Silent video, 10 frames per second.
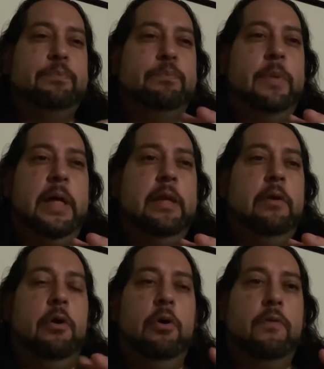But
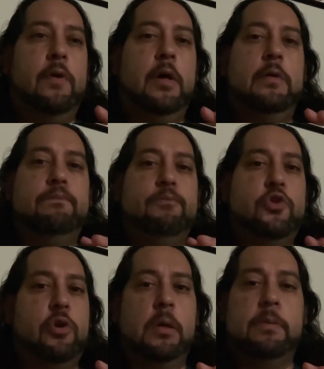overall, strong